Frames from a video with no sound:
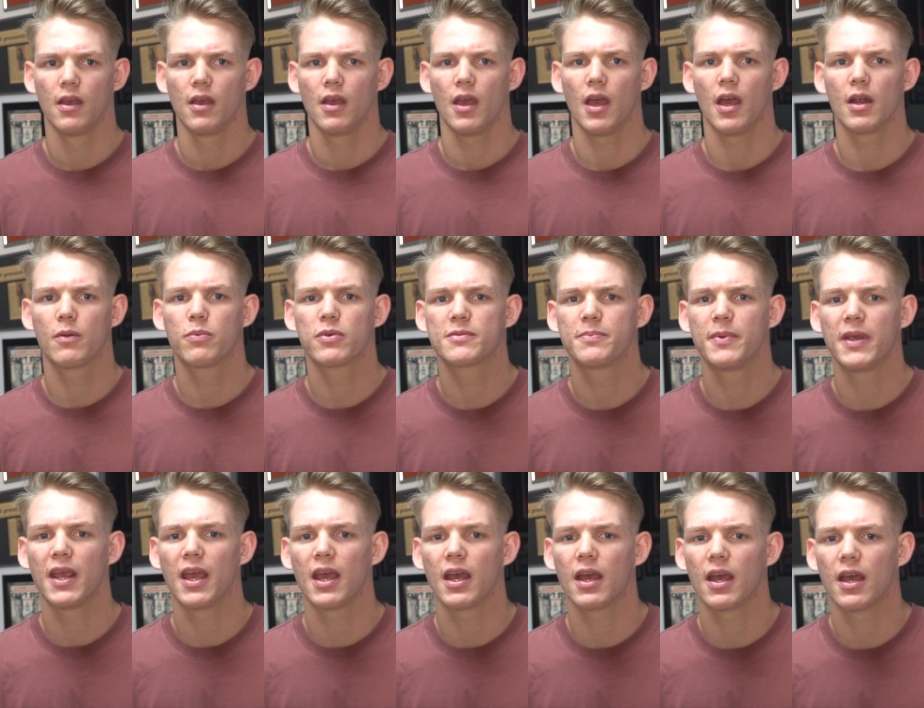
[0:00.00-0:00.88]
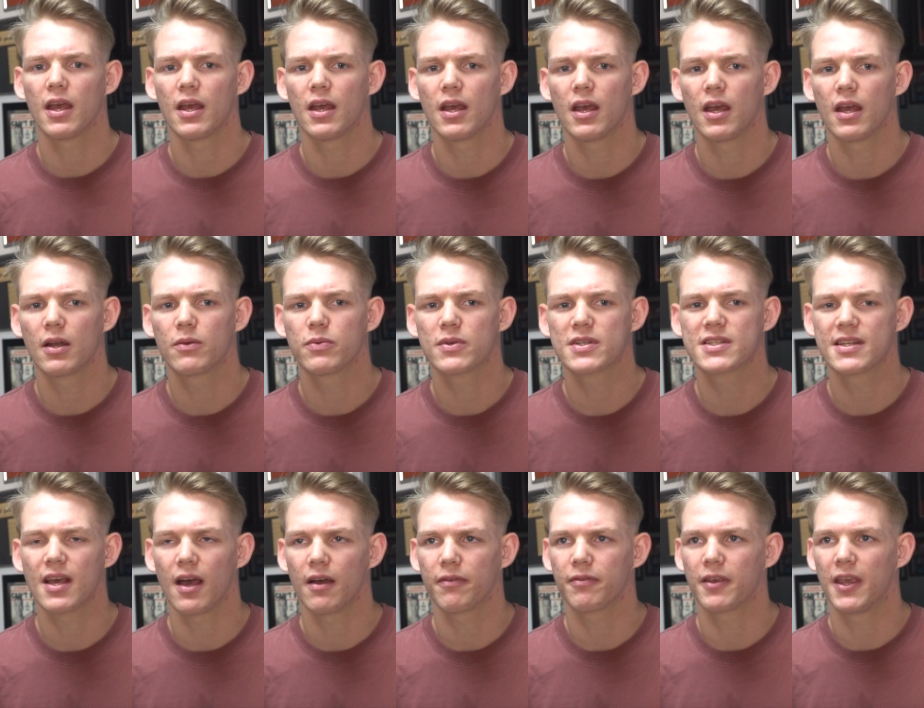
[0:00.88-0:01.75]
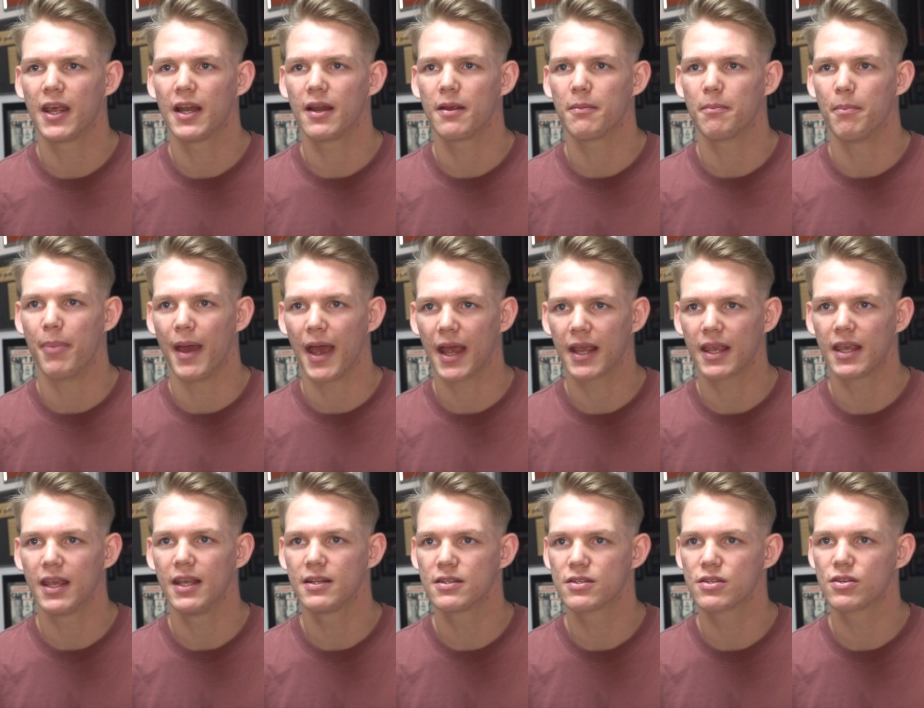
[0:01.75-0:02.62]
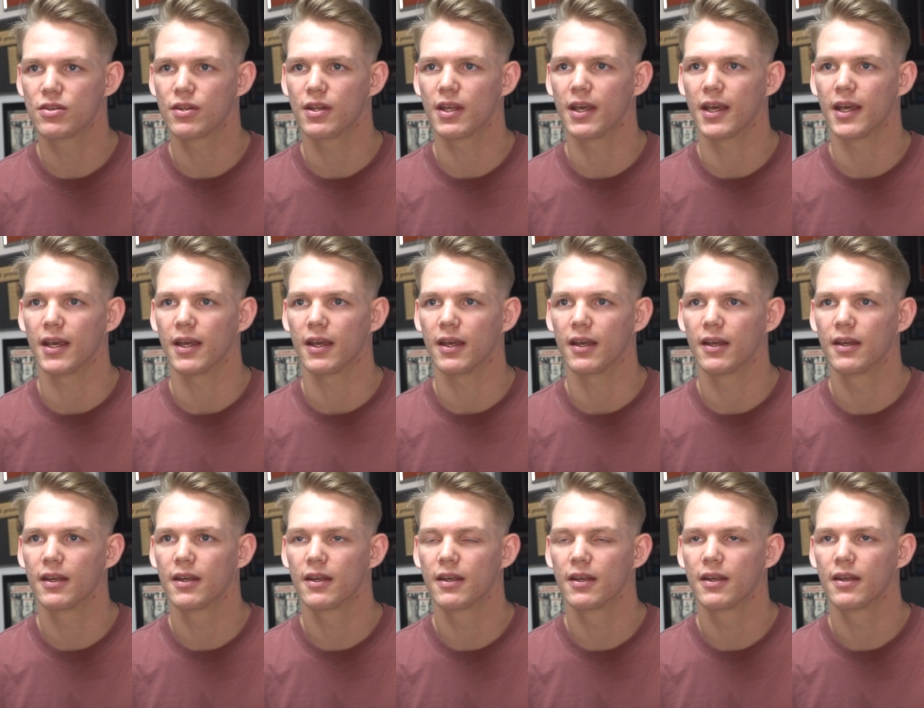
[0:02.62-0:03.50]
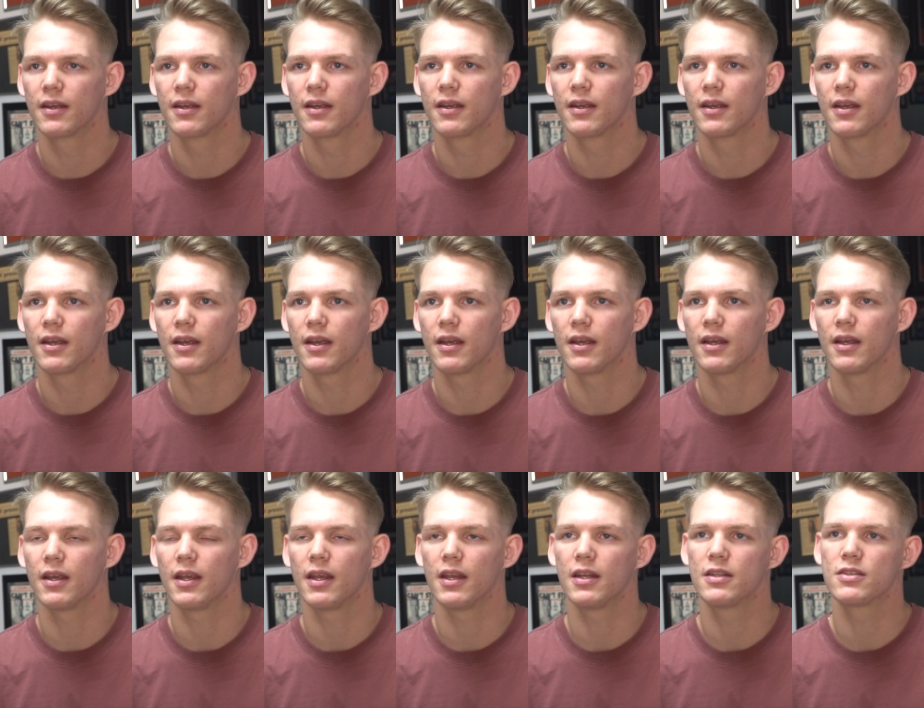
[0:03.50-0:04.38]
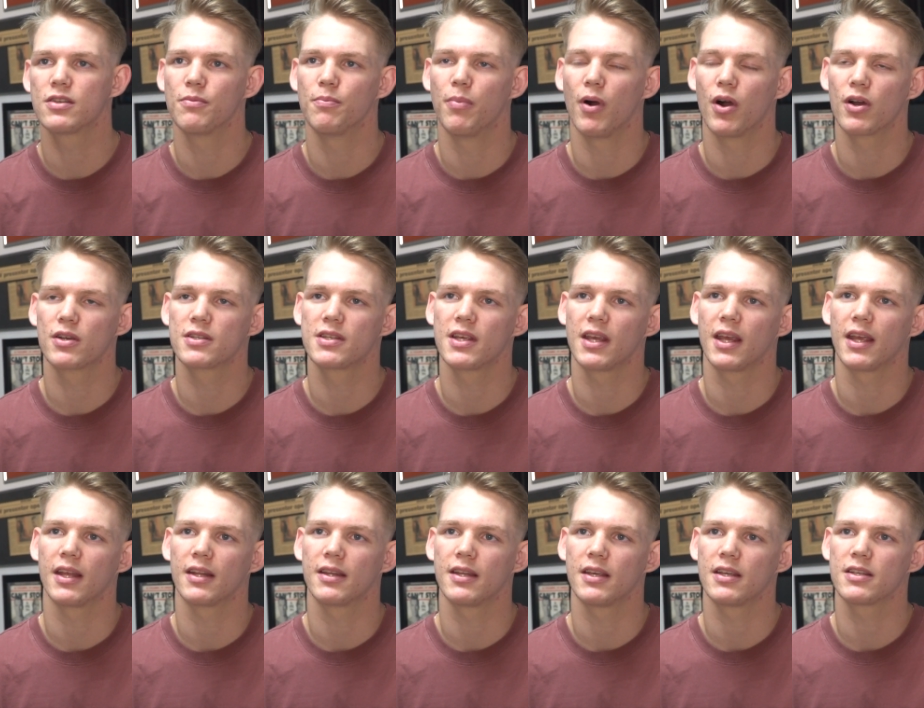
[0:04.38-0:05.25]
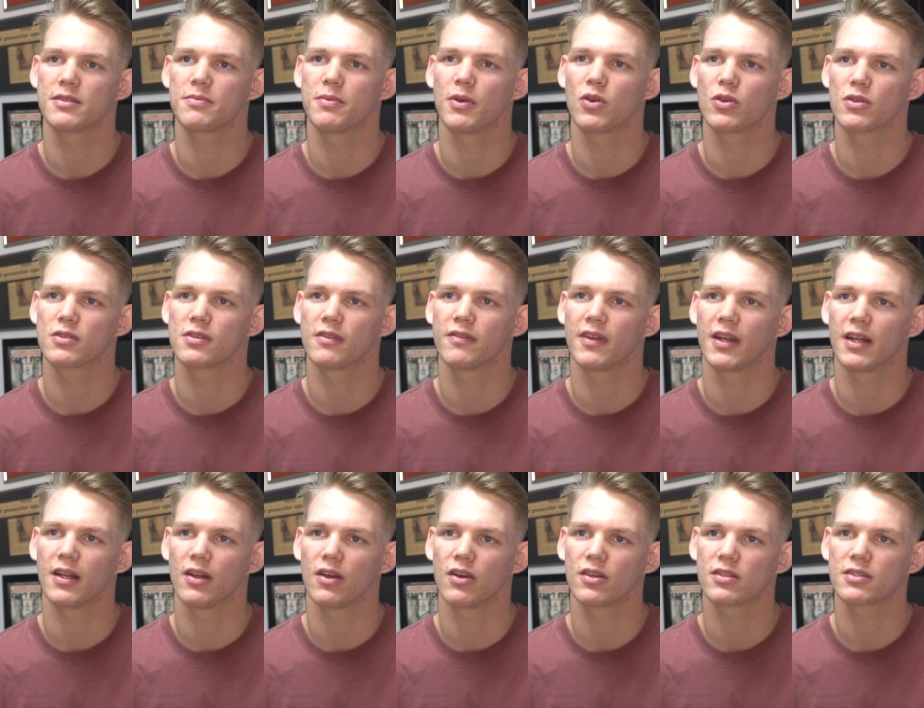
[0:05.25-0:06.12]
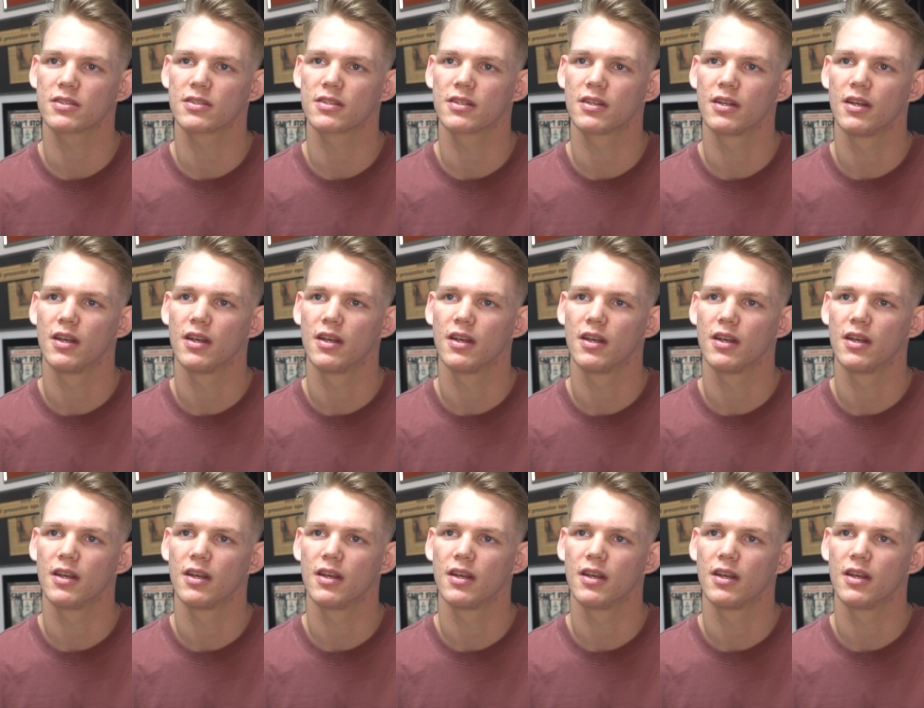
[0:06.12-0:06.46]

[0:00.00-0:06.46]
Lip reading: It was tough getting back into boxing and things because of that loss.